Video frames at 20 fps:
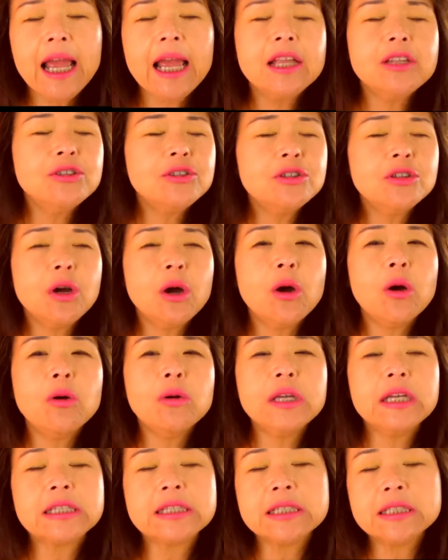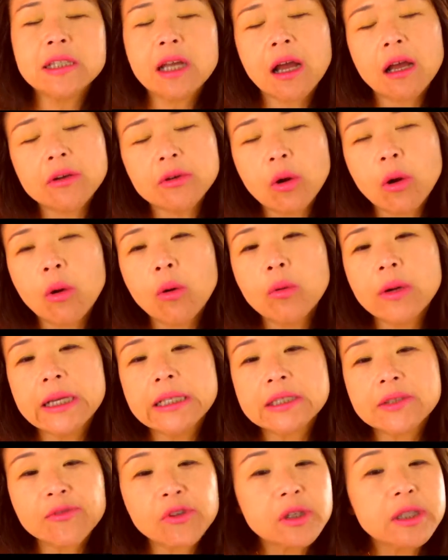And you know, it's not
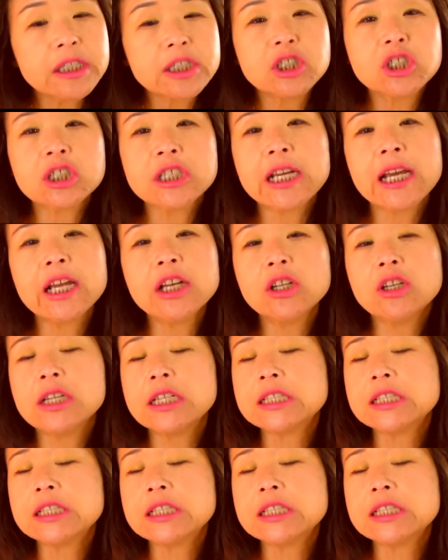always for this channel,